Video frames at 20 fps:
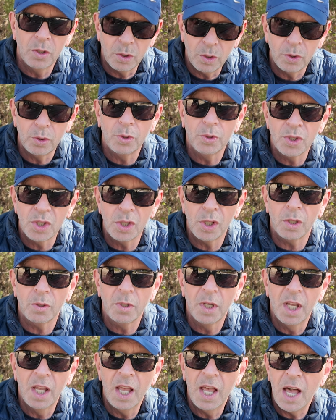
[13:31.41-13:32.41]
or two.
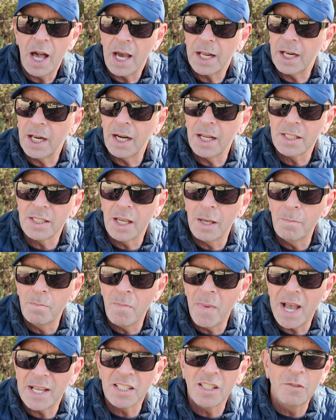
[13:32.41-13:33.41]
And I'd like to say a
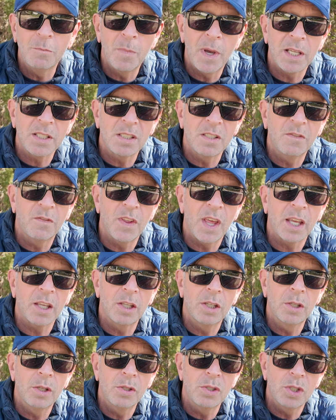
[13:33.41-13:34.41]
massive, massive
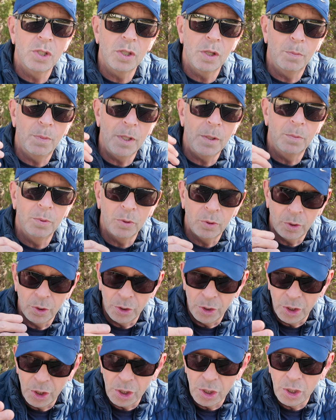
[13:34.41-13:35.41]
thank you to the people
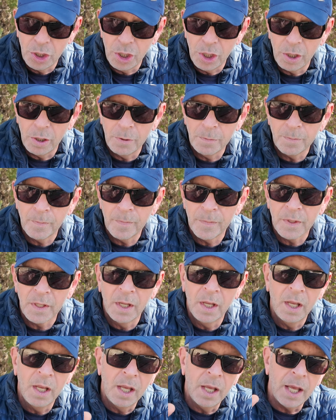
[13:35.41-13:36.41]
that do.
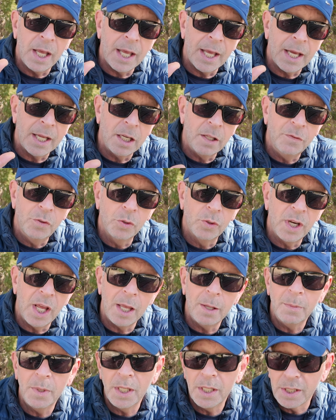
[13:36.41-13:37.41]
And if your
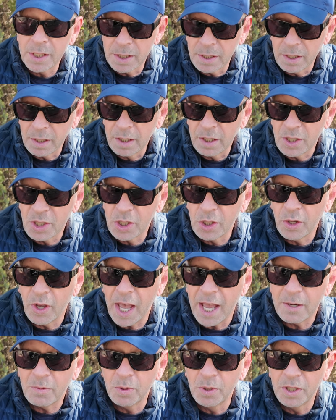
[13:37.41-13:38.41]
name is Sir
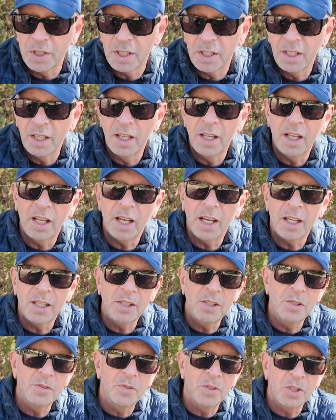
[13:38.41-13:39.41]
Edward
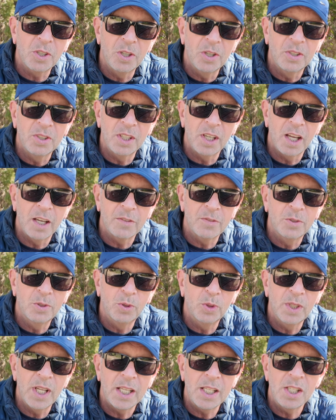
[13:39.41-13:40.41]
and you've got a girl in your life
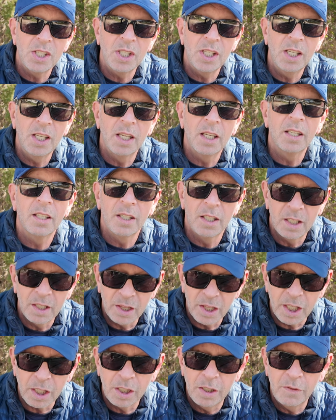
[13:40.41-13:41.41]
called Lady Sheila,
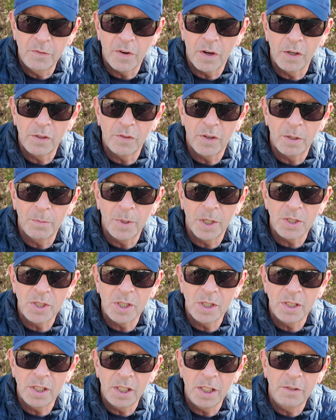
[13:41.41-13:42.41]
thank you very, very much
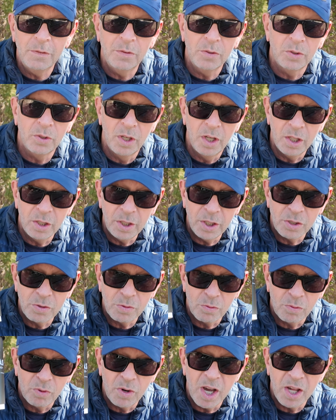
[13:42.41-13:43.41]
indeed for this
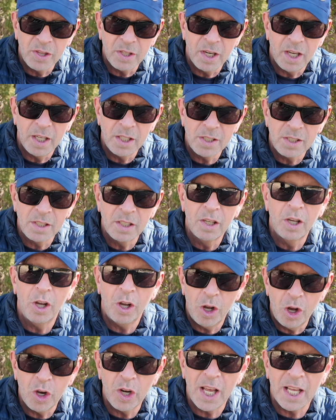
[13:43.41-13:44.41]
rather nice
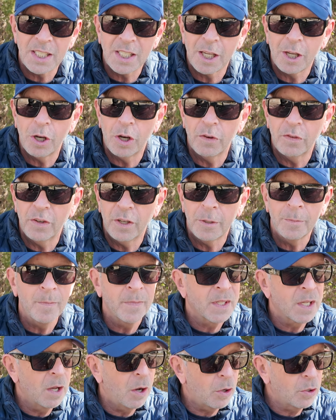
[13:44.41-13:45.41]
hot latte coffee
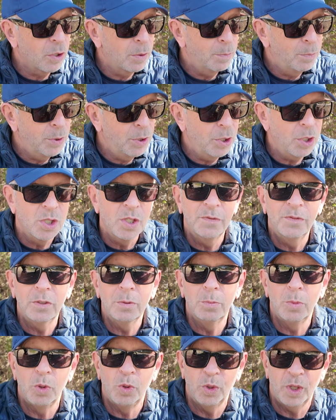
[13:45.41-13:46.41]
on a beautiful
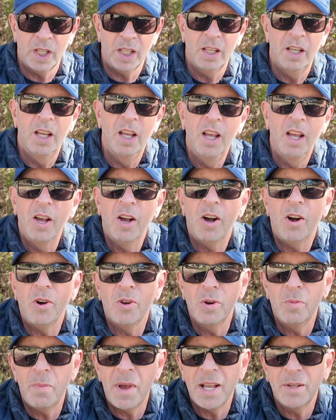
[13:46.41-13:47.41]
morning
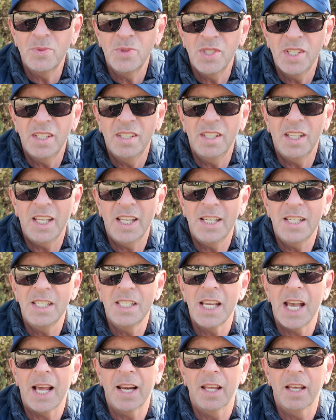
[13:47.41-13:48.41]
on a mountain in
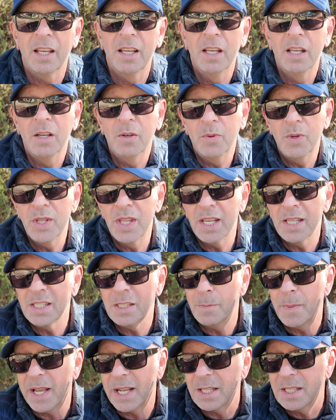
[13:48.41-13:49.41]
Tala with a
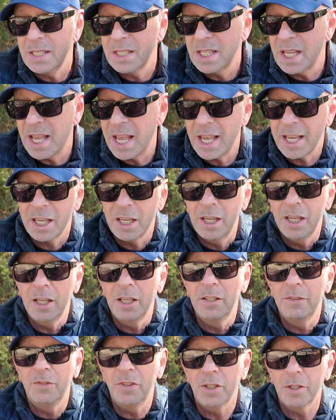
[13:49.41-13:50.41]

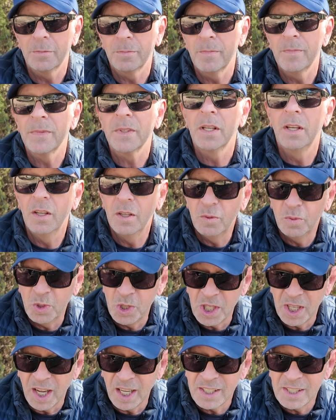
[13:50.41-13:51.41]
spectacular view. Would
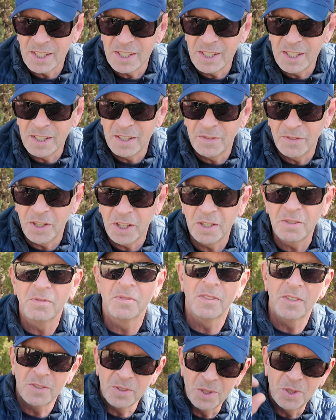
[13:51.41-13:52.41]
you like to see the view?
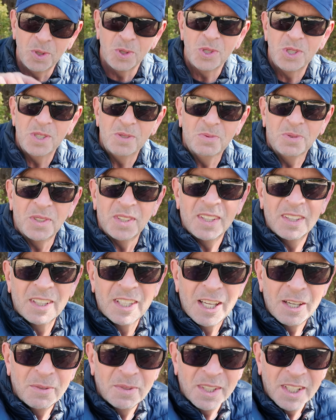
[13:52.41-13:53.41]
Of course you would.
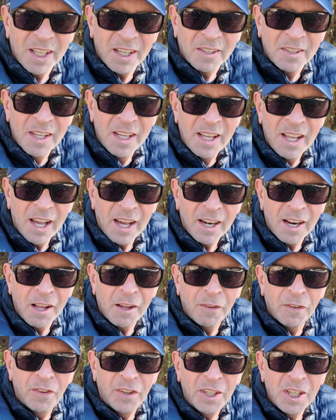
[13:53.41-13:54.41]
There we go. And
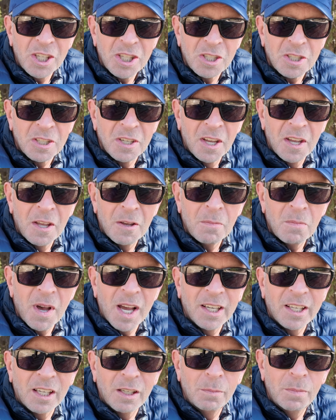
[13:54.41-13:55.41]
I'll finish
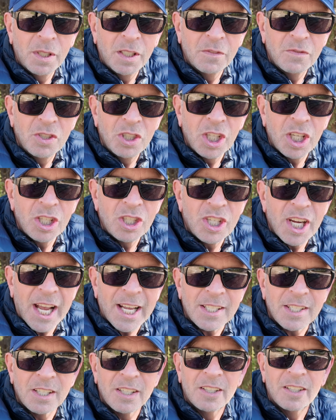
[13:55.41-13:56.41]
my little bit of chit
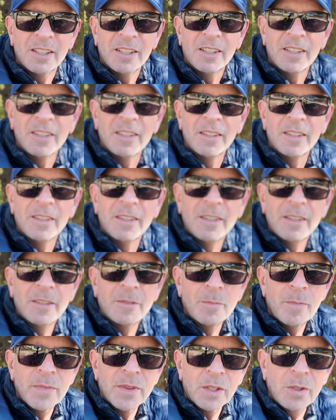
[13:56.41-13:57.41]
chat.
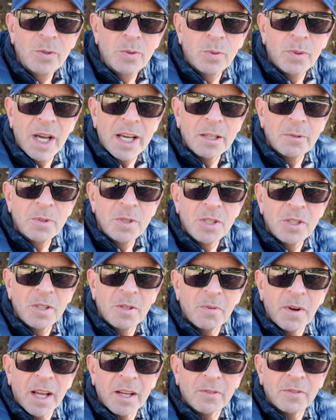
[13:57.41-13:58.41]
Ooh, how do we turn
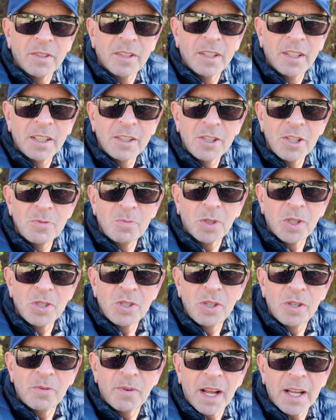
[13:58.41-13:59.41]
it around? Doesn't want to
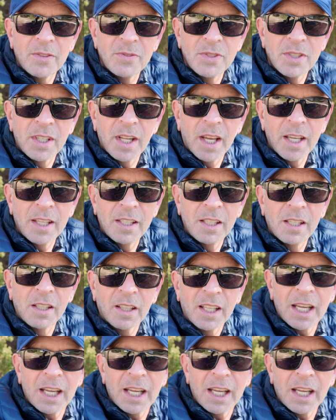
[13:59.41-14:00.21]
turn around today, the little